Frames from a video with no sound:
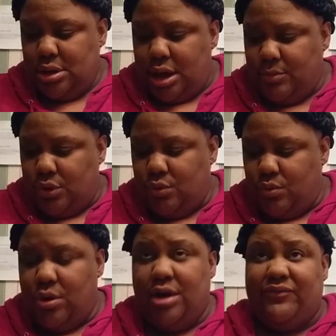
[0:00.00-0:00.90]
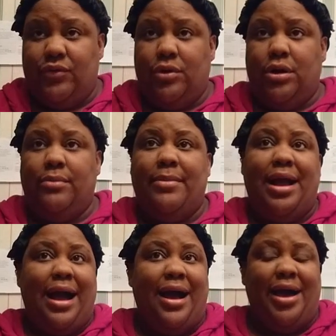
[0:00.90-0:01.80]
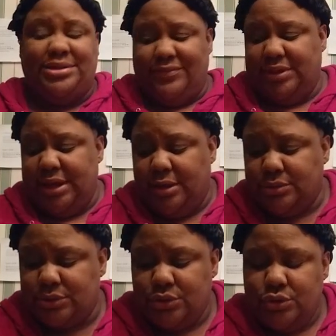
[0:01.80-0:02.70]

I'm going to want for my eyes and everything else.